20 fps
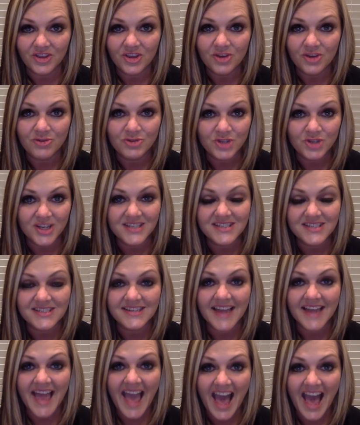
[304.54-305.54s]
you
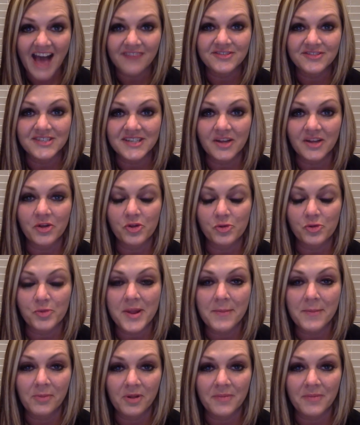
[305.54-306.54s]
just have to tell other
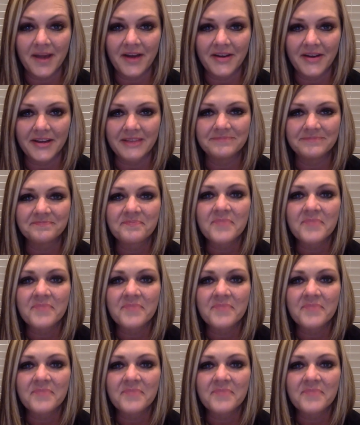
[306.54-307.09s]
people about it.